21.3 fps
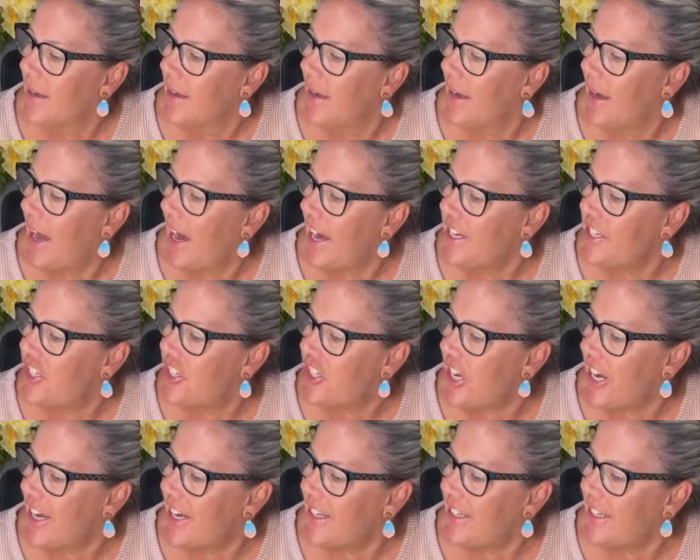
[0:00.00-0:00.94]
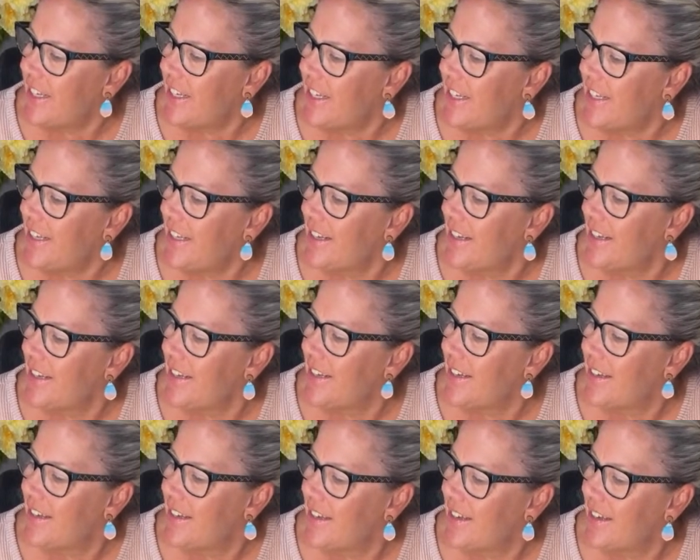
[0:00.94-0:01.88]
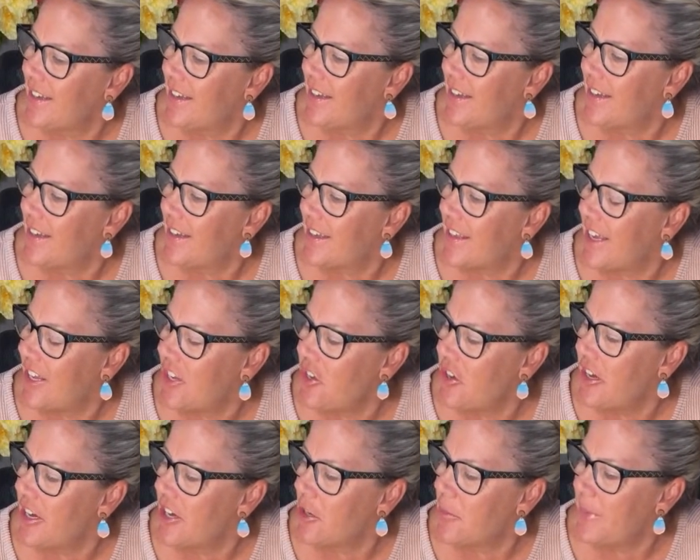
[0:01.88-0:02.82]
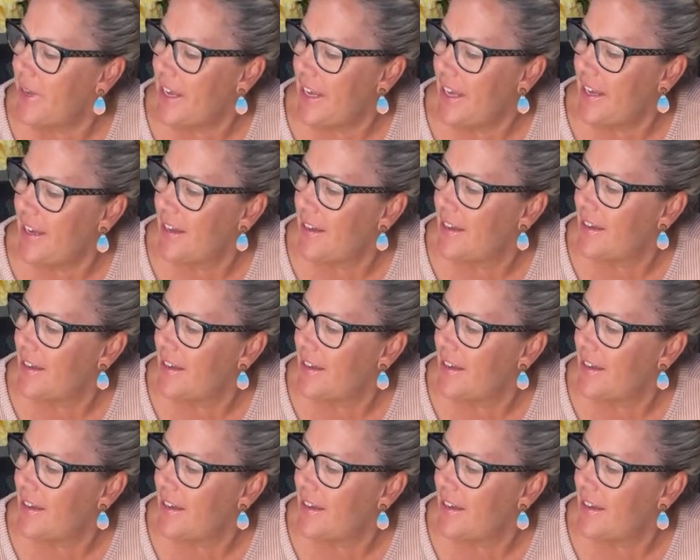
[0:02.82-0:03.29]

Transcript: Hi, Shannon. Can you hear me?